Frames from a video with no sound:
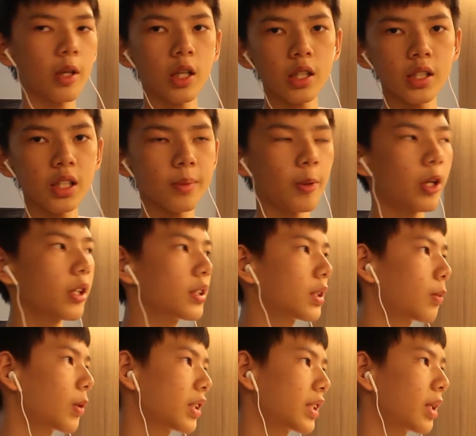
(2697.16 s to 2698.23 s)
because this part is
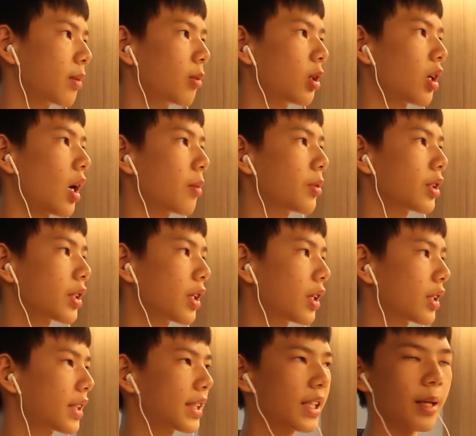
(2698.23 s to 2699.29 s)
somewhat similar, I'm just
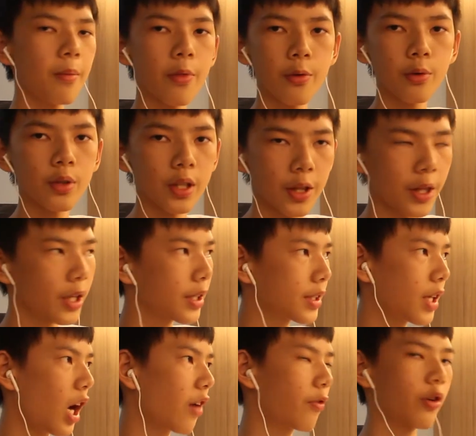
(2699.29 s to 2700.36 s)
gonna skim through the things
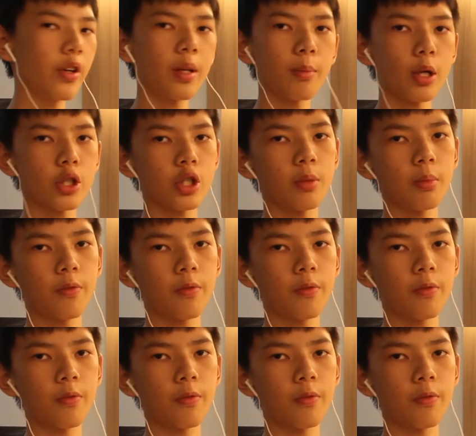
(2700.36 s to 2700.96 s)
that I've already mentioned